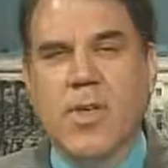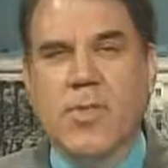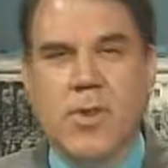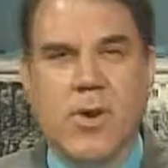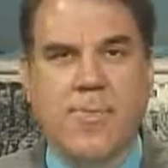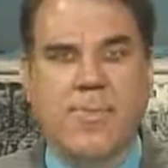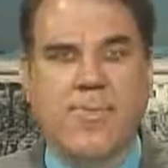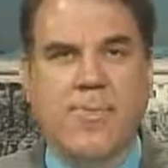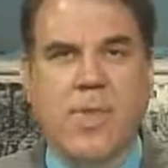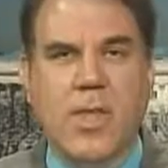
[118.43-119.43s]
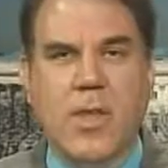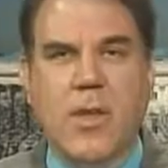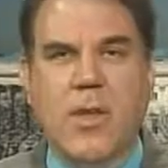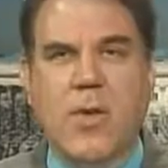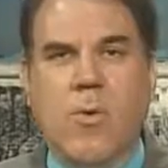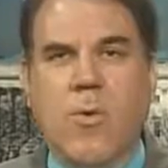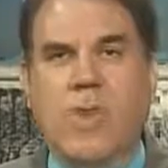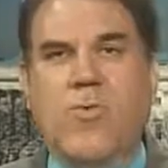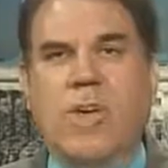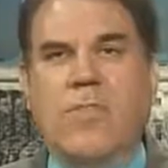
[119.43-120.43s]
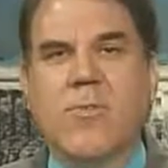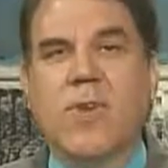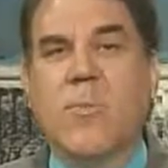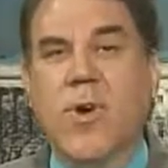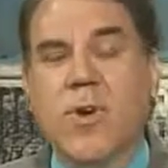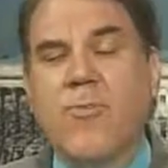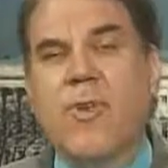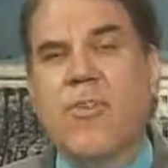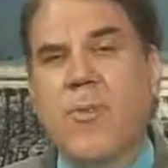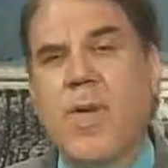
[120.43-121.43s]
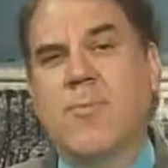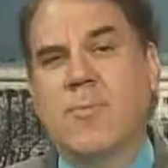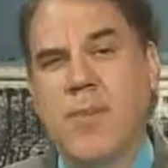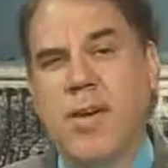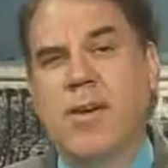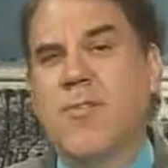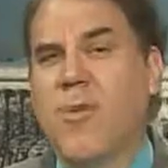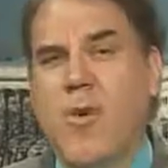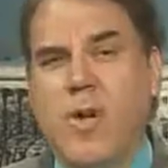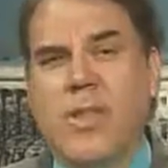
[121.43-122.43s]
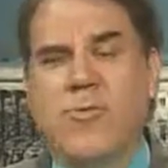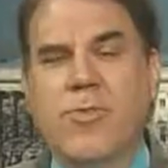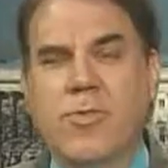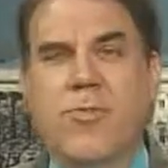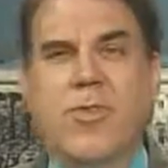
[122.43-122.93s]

Third, one victim with a perfect payment record of all interest and